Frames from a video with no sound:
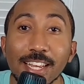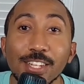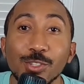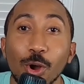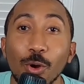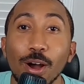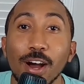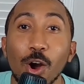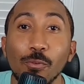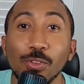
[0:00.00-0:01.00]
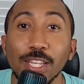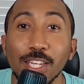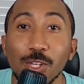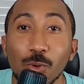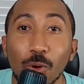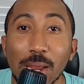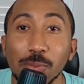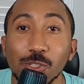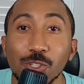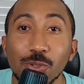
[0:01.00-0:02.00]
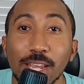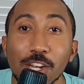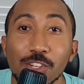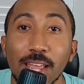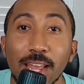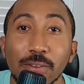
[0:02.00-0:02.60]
So hopefully you were able to catch that.